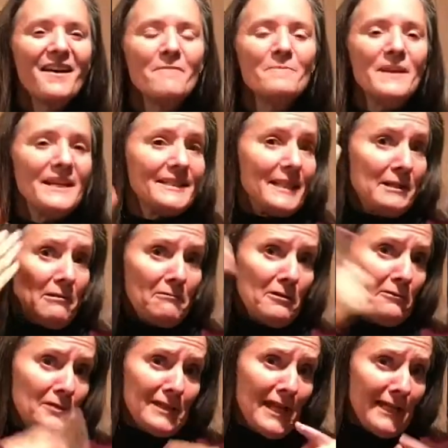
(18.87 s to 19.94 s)
because they don't
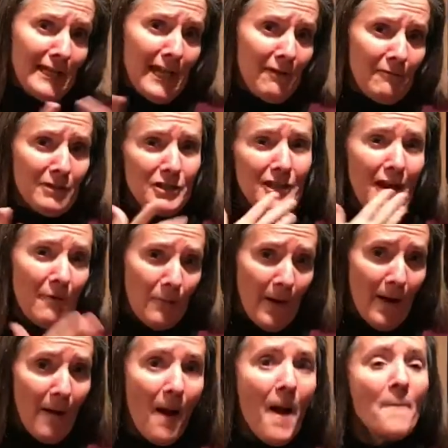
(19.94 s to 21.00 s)
know sign language that
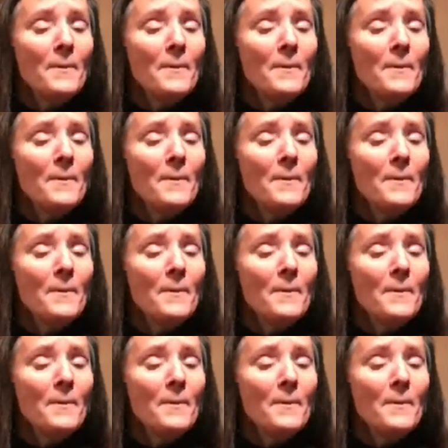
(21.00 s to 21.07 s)
well.